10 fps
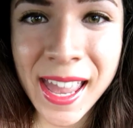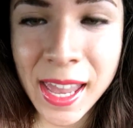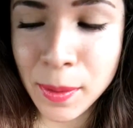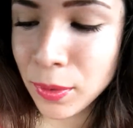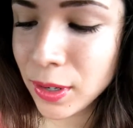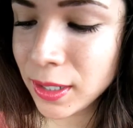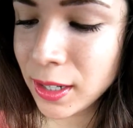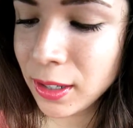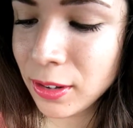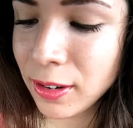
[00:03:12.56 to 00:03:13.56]
I am wearing
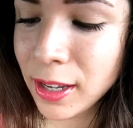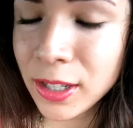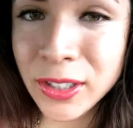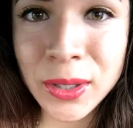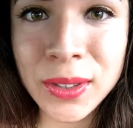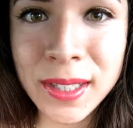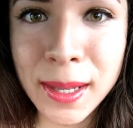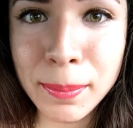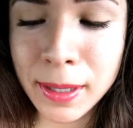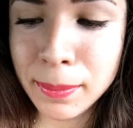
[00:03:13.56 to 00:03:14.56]
the L'Oreal
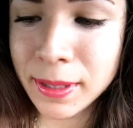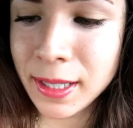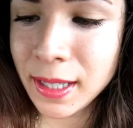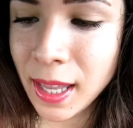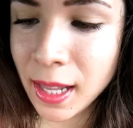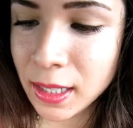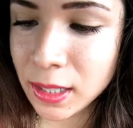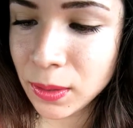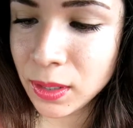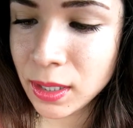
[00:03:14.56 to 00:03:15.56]
Two-Step Lipstick, and
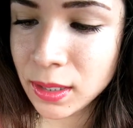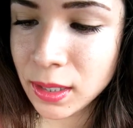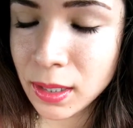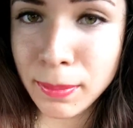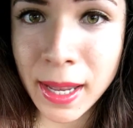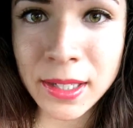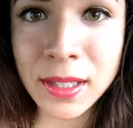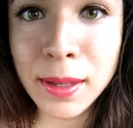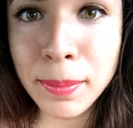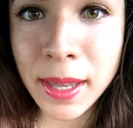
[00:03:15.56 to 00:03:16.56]
this one is in
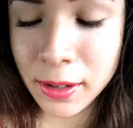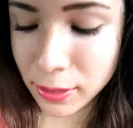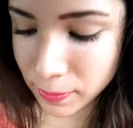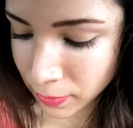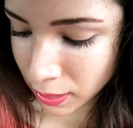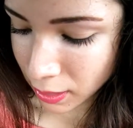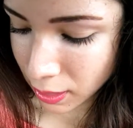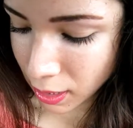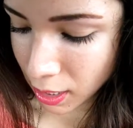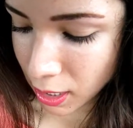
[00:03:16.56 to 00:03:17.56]
Passionate Petal.
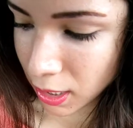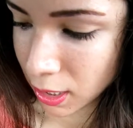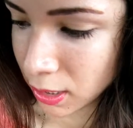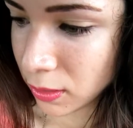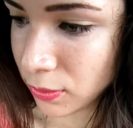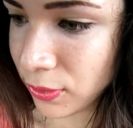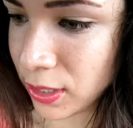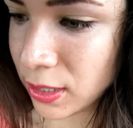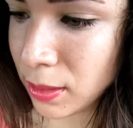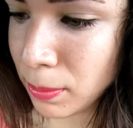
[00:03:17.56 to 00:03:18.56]
And I just finished